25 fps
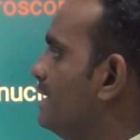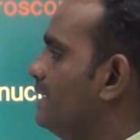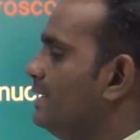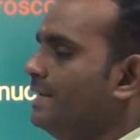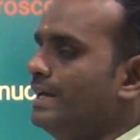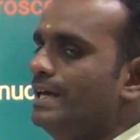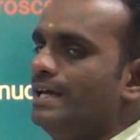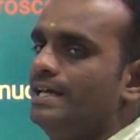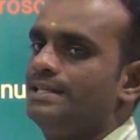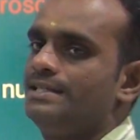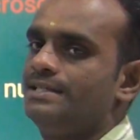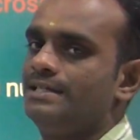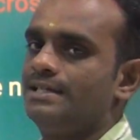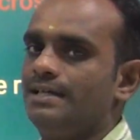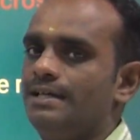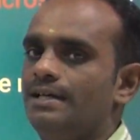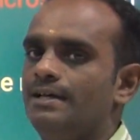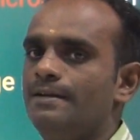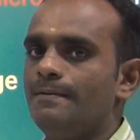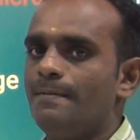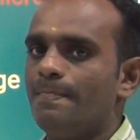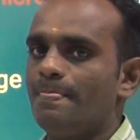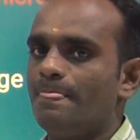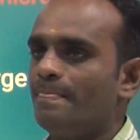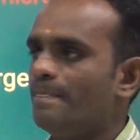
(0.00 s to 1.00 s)
in
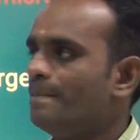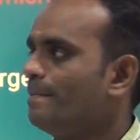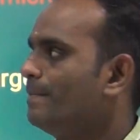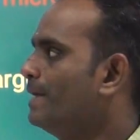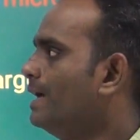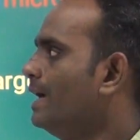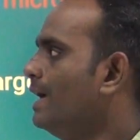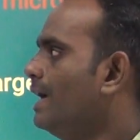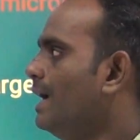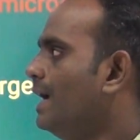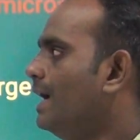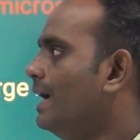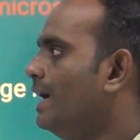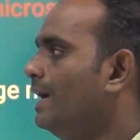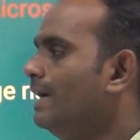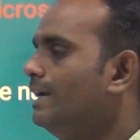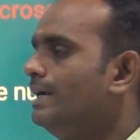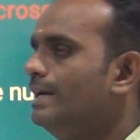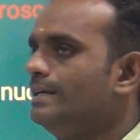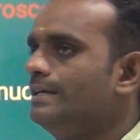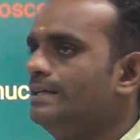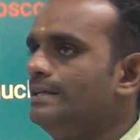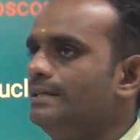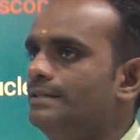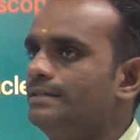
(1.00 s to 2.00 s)
nature, and
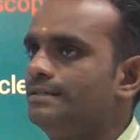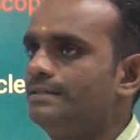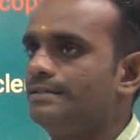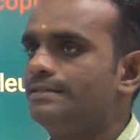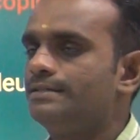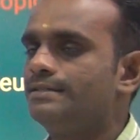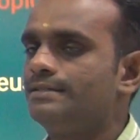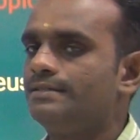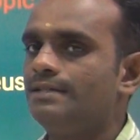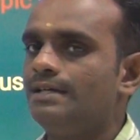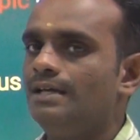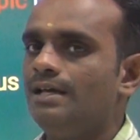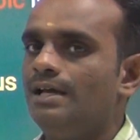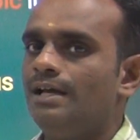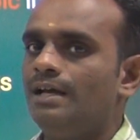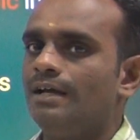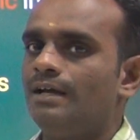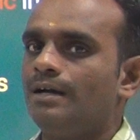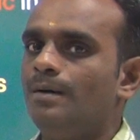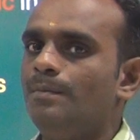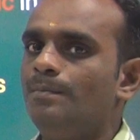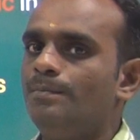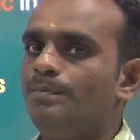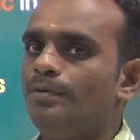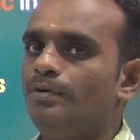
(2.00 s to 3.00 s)
it is
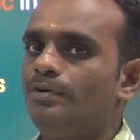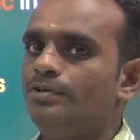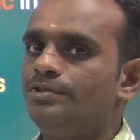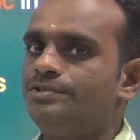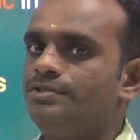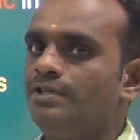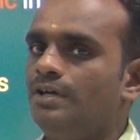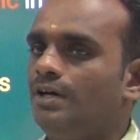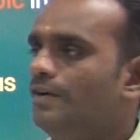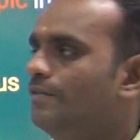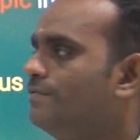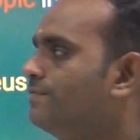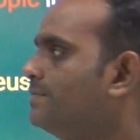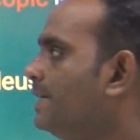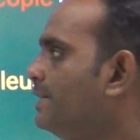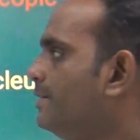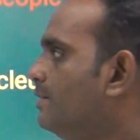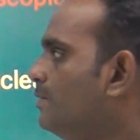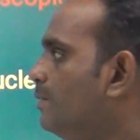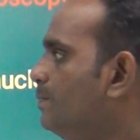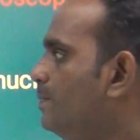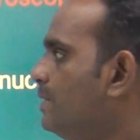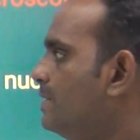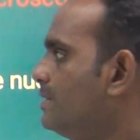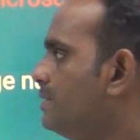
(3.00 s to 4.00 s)
composed of
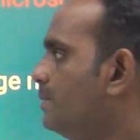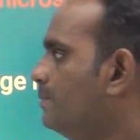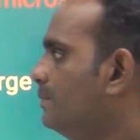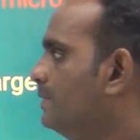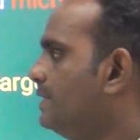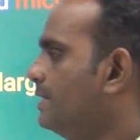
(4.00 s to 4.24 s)
cytoplasm.